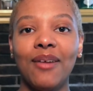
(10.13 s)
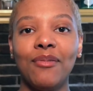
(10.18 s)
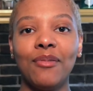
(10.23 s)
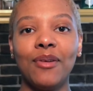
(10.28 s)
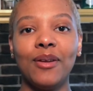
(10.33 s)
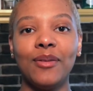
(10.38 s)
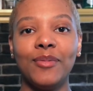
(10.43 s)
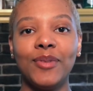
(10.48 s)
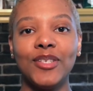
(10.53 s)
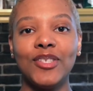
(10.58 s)
I'm
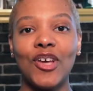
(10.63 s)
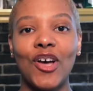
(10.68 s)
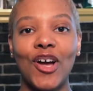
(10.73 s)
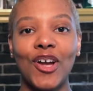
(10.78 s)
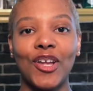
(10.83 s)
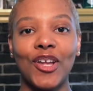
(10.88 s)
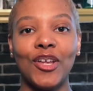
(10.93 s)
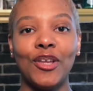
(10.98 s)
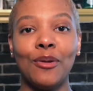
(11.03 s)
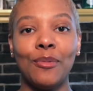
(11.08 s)
going to be
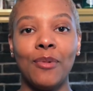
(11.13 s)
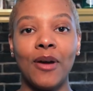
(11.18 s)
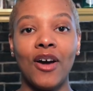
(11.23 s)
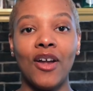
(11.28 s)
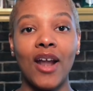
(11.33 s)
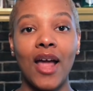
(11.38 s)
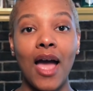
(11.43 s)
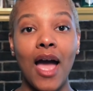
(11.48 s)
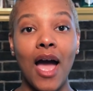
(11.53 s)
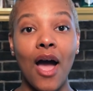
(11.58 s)
talking
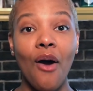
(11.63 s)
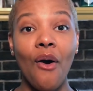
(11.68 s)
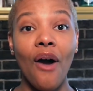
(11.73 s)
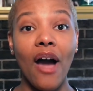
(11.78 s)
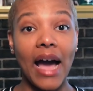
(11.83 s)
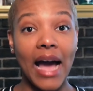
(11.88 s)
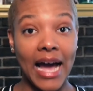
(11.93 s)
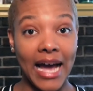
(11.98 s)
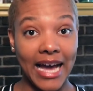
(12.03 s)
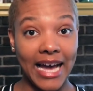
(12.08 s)
about how
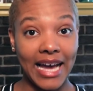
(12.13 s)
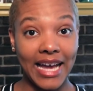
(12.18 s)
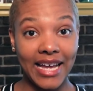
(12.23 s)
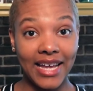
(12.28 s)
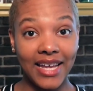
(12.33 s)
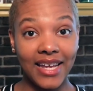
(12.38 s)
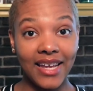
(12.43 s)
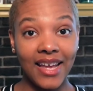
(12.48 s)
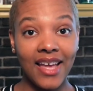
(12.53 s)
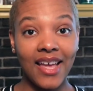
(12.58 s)

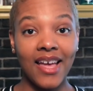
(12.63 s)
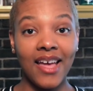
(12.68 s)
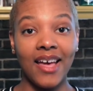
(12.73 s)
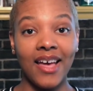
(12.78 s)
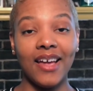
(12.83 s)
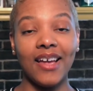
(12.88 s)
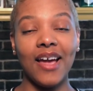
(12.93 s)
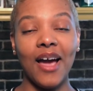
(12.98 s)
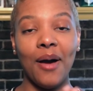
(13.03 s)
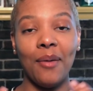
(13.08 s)
I
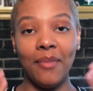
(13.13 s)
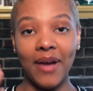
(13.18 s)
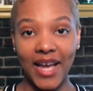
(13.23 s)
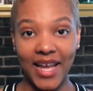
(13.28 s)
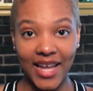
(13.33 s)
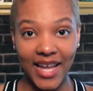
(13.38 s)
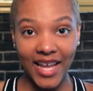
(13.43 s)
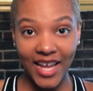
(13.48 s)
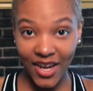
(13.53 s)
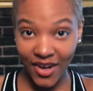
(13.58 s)
got
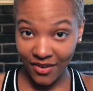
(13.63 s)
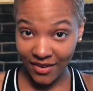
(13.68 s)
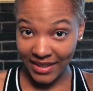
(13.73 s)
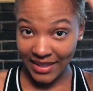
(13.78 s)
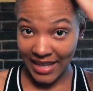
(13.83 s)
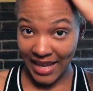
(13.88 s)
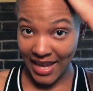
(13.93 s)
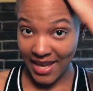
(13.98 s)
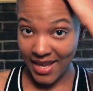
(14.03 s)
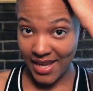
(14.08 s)
my hair
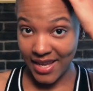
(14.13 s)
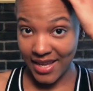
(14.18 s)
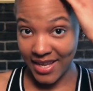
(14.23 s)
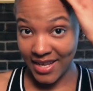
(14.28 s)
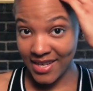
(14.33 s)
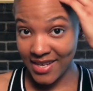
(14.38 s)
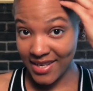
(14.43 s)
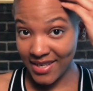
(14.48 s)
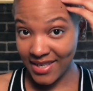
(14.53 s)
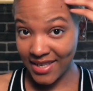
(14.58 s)

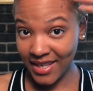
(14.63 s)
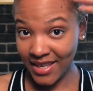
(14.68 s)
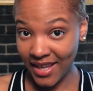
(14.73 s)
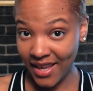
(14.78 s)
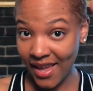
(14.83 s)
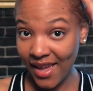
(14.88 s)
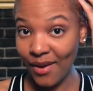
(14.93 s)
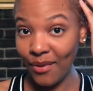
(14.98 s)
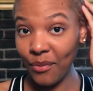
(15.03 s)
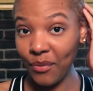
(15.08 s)
lightened
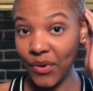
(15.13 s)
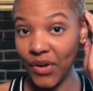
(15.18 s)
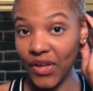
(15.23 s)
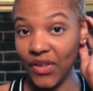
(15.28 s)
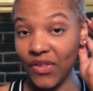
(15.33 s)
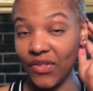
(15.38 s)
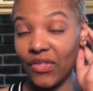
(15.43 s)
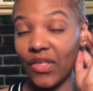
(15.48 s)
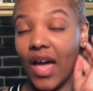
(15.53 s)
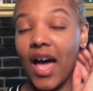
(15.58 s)

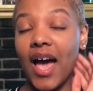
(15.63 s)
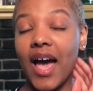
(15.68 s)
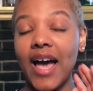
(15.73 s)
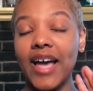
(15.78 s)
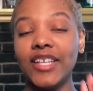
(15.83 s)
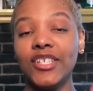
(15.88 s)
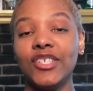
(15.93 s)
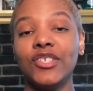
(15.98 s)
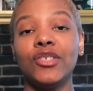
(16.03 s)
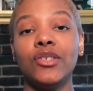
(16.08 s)
with
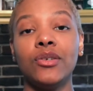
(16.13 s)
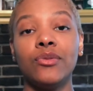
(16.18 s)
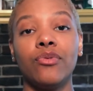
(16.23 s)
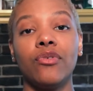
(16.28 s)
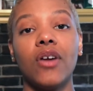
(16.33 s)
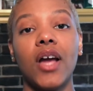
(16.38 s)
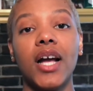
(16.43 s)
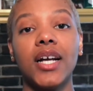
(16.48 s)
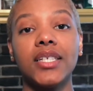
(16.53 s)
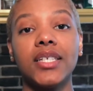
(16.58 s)
hydrogen
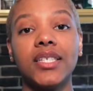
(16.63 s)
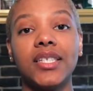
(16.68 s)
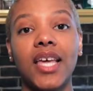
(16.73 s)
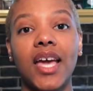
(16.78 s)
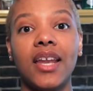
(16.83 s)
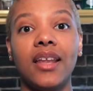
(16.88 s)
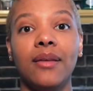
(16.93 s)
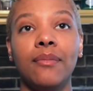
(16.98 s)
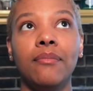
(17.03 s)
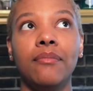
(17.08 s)

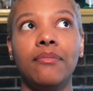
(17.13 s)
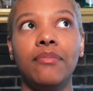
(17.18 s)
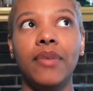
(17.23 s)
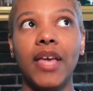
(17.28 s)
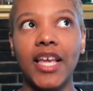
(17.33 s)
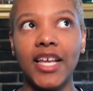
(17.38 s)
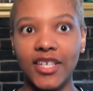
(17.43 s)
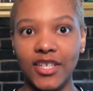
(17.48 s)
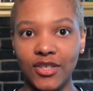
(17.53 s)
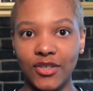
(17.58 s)
peroxide and
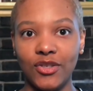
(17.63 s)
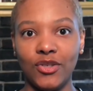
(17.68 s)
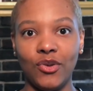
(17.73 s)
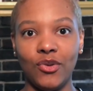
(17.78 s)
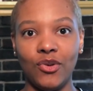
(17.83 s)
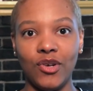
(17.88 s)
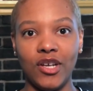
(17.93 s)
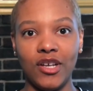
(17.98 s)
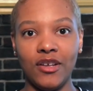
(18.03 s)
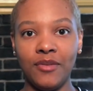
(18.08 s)
baking
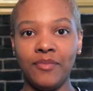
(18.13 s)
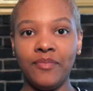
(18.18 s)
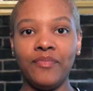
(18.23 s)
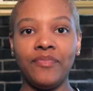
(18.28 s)
soda.